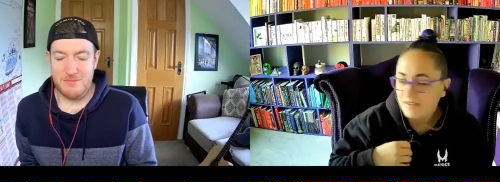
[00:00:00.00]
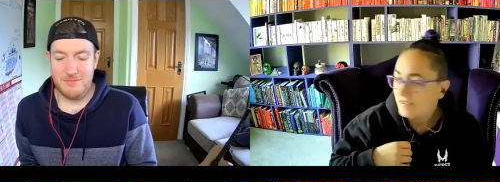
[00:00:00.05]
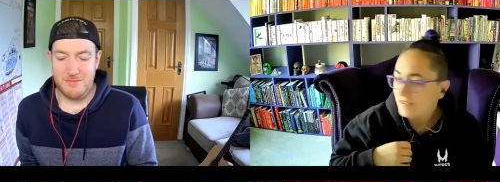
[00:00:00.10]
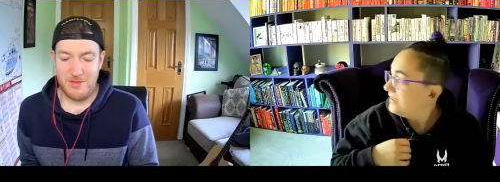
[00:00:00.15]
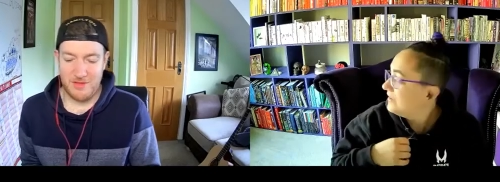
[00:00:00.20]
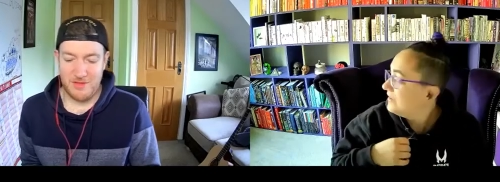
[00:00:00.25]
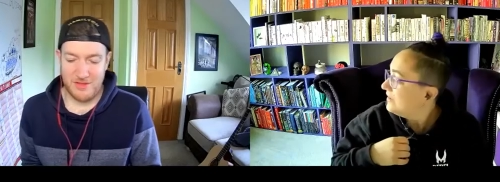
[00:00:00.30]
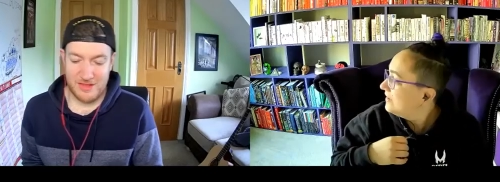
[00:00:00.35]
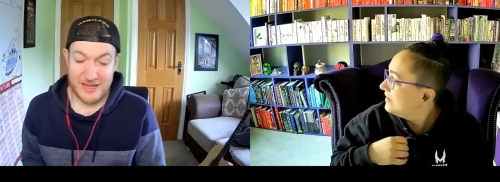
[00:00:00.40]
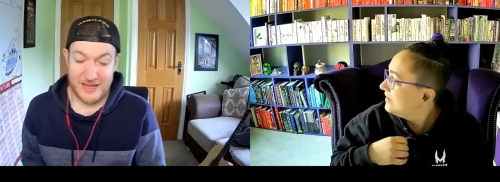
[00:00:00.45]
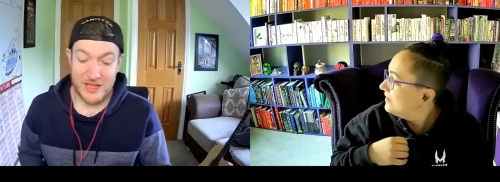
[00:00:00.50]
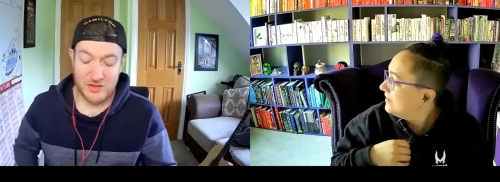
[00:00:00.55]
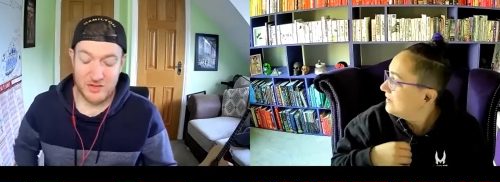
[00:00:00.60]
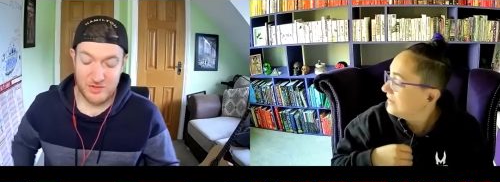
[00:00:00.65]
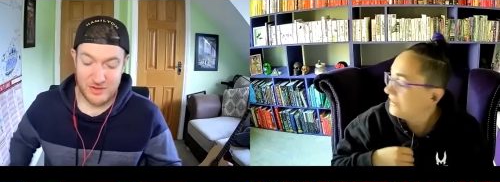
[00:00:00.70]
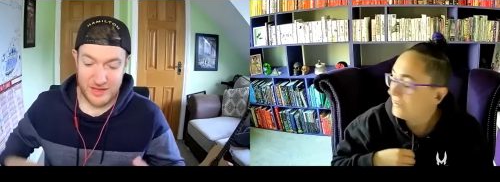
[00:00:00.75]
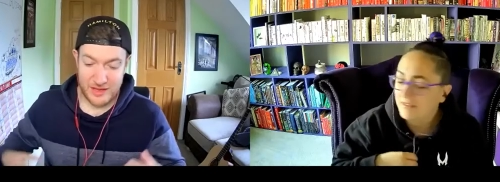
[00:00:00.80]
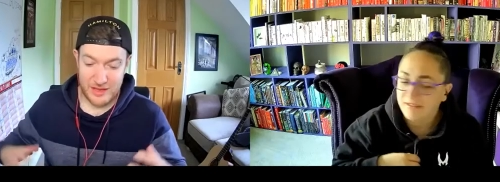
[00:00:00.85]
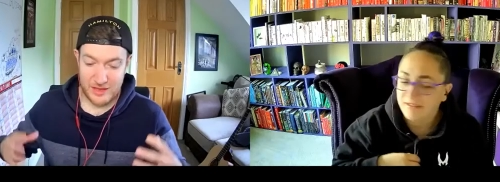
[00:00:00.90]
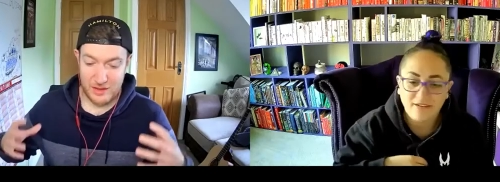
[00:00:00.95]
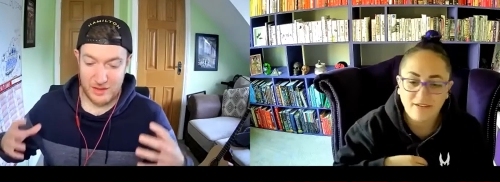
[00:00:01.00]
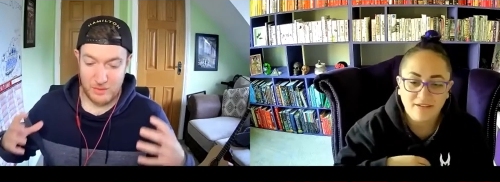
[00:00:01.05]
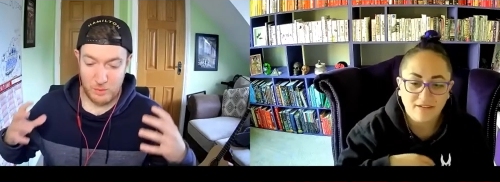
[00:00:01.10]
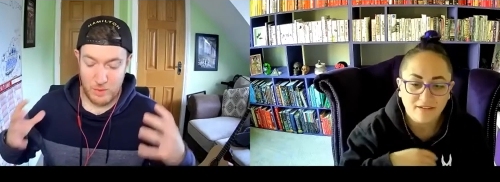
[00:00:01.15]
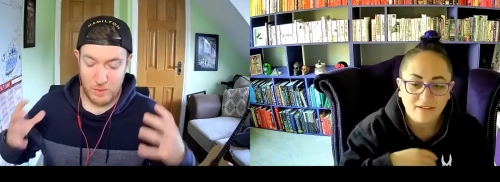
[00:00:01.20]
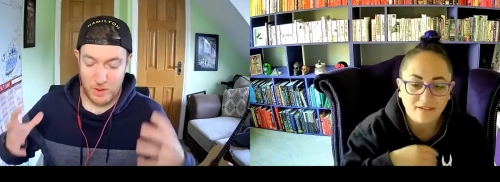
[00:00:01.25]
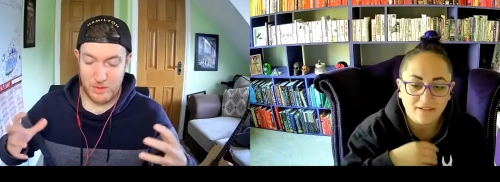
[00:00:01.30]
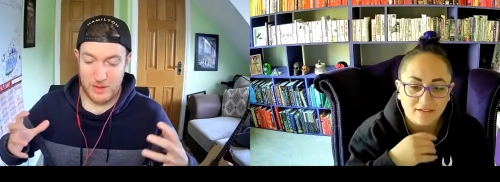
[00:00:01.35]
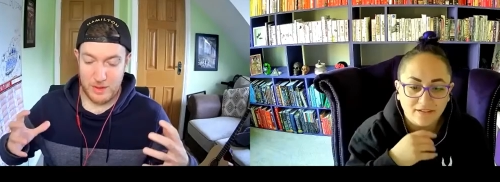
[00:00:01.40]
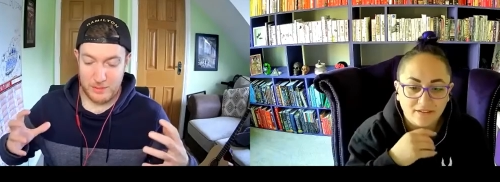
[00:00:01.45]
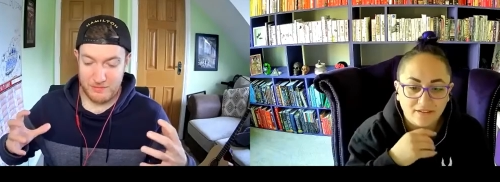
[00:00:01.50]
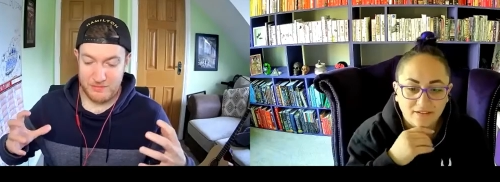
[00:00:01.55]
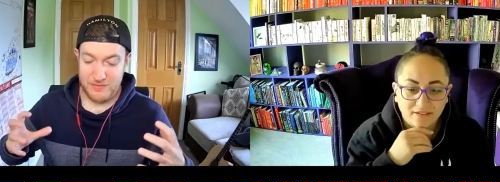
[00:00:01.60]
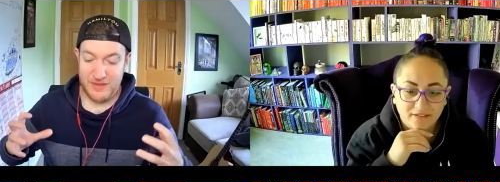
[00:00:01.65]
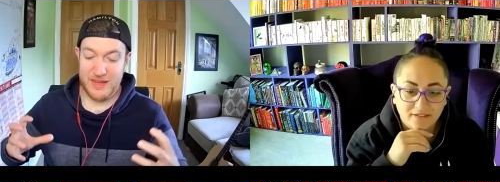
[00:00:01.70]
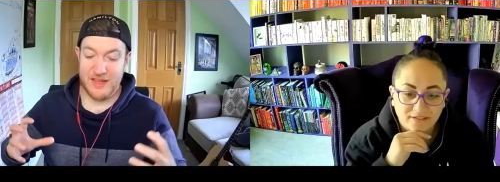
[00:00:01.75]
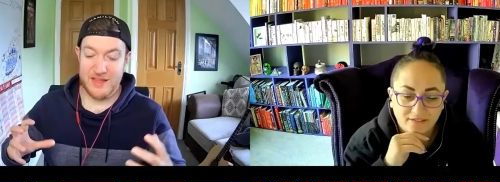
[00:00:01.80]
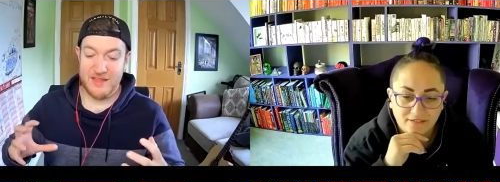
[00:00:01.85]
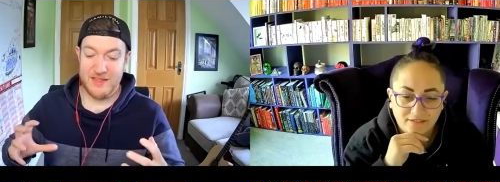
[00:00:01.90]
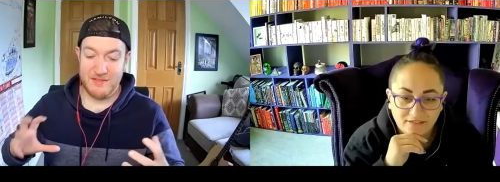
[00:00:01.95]
Speaker 1: just literally woke up
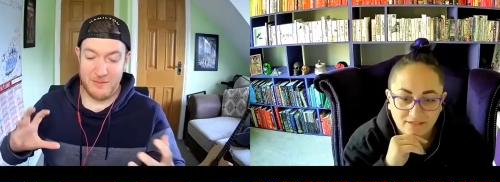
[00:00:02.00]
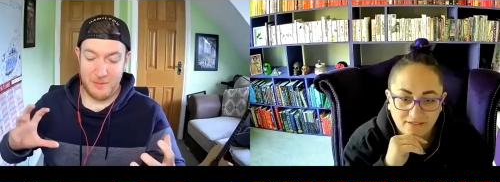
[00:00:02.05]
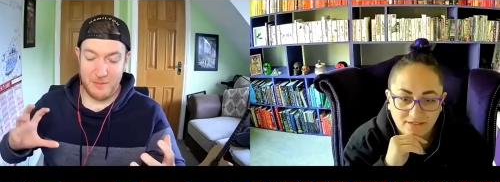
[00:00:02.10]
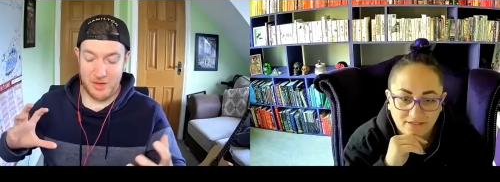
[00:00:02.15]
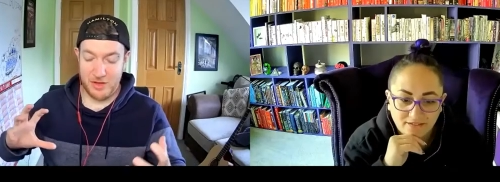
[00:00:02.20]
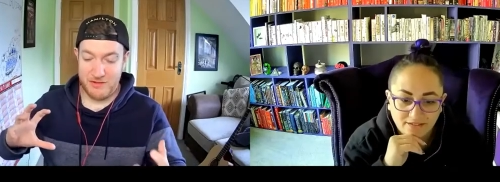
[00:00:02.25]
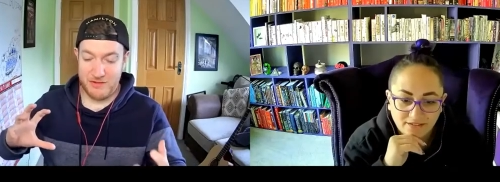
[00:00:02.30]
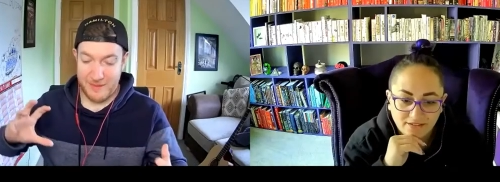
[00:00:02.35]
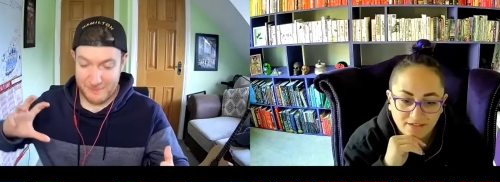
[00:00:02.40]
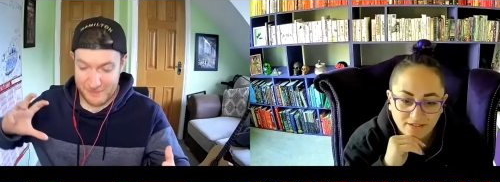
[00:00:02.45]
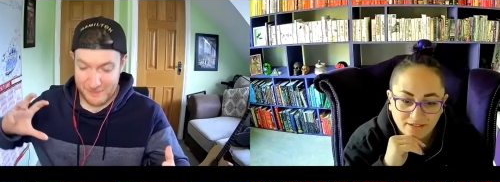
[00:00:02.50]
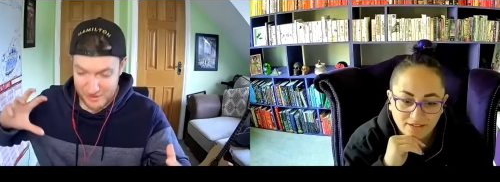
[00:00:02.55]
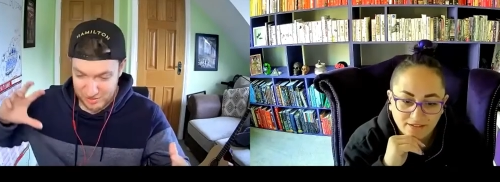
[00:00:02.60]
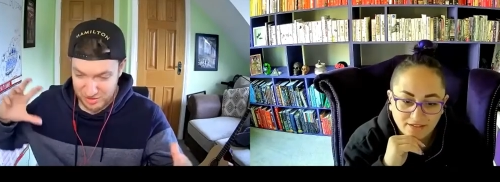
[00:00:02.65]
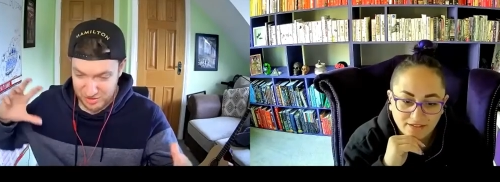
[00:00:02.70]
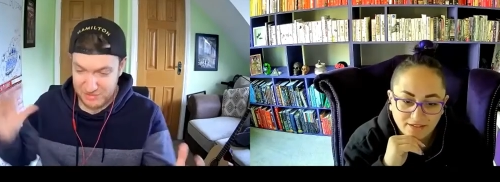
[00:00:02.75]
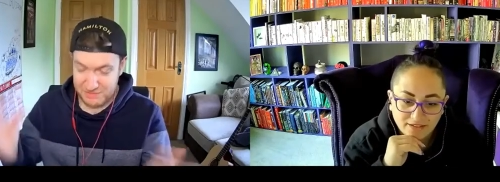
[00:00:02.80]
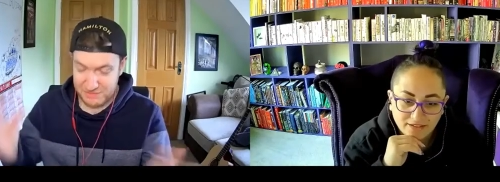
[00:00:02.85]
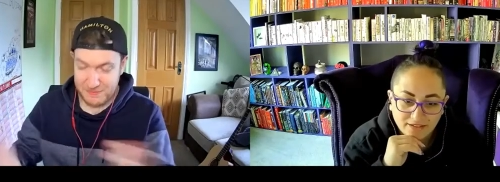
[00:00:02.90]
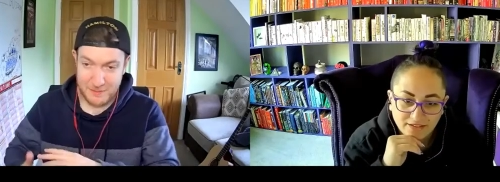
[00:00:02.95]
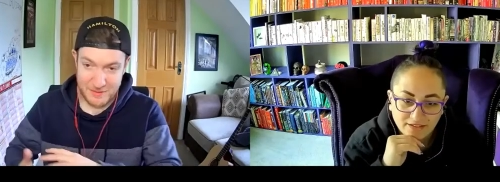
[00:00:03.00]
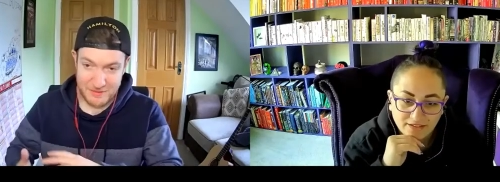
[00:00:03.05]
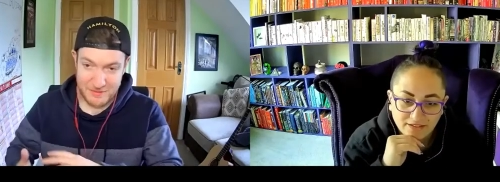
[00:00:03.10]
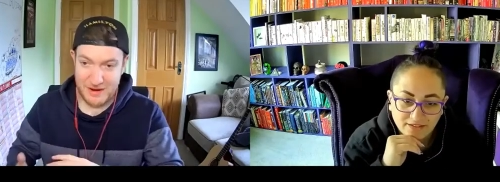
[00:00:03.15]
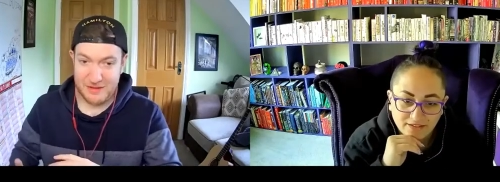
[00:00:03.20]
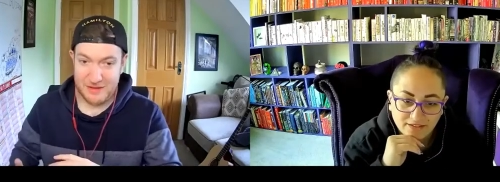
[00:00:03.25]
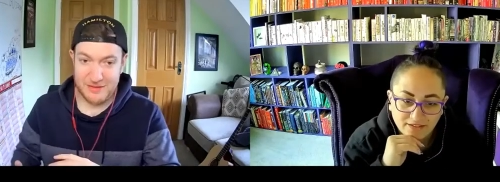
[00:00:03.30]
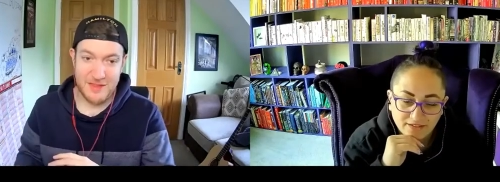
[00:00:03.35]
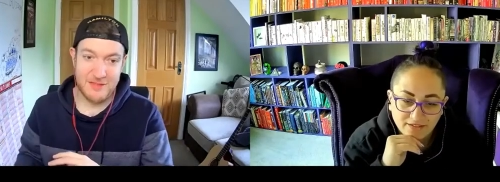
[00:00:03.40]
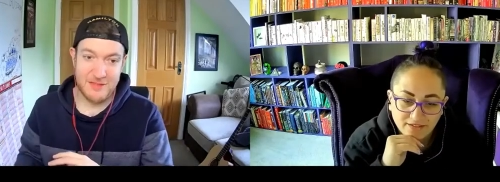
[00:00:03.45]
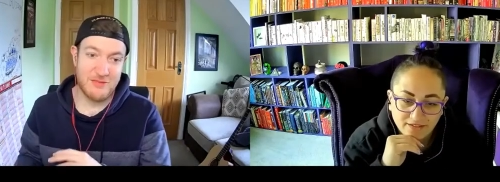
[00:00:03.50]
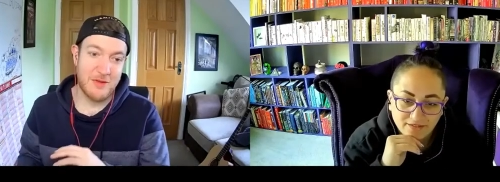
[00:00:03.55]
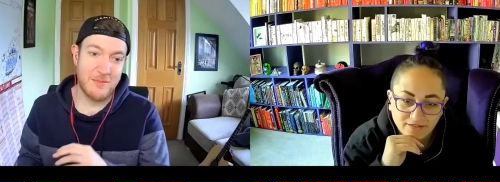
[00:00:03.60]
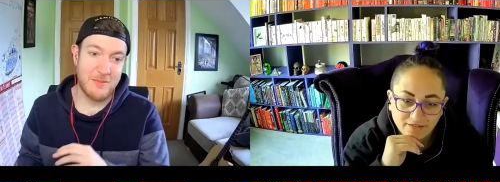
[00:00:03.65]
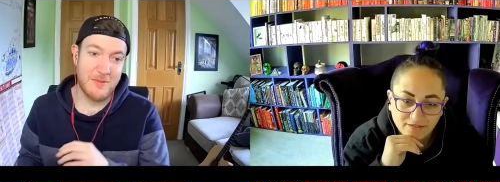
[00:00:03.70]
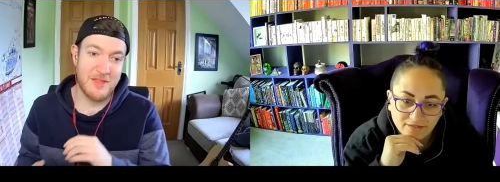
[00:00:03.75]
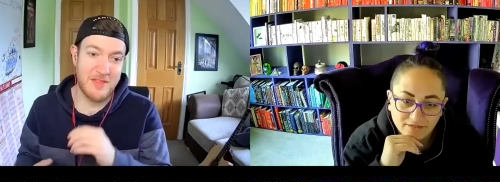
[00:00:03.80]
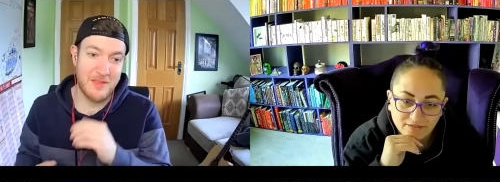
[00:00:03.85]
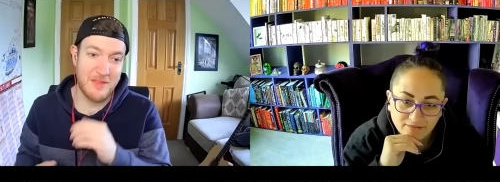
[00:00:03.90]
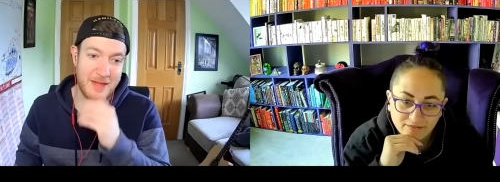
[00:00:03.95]
feeling as if someone had grabbed me and just spun me around and then thrown me
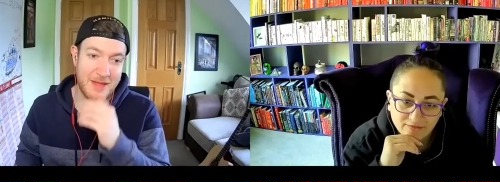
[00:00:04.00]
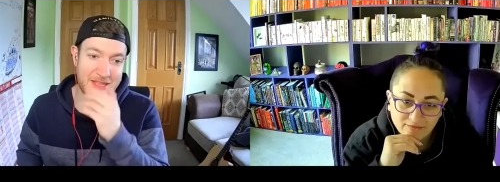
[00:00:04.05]
into the